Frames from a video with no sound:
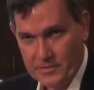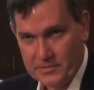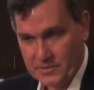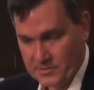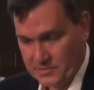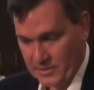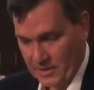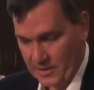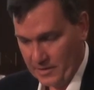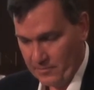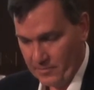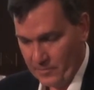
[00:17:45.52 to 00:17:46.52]
This is
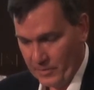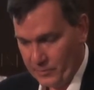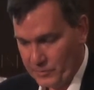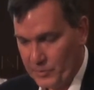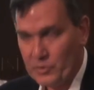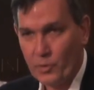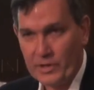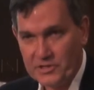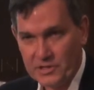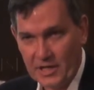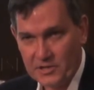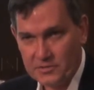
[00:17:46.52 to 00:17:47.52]
um, what we call
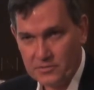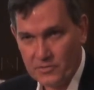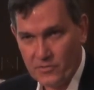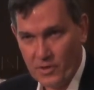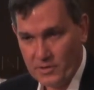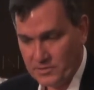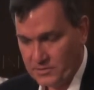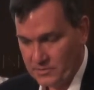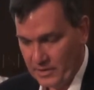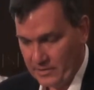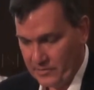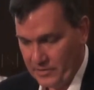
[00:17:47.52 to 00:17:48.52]
educational
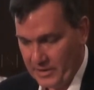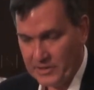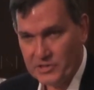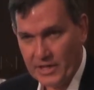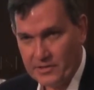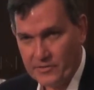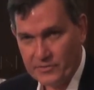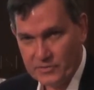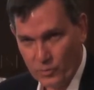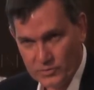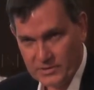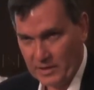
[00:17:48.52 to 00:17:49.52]
grants, and the agenda
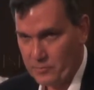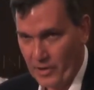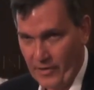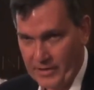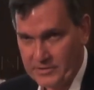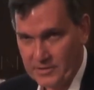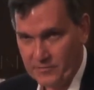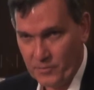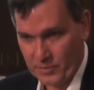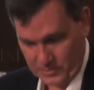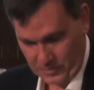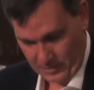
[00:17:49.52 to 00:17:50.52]
is all set by us if
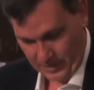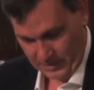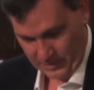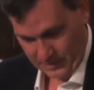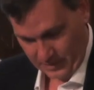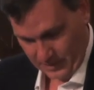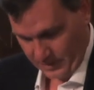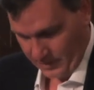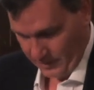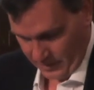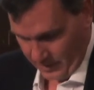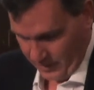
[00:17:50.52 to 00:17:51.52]
you want to.
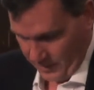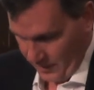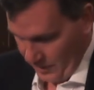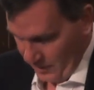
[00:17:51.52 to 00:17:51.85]
Uh.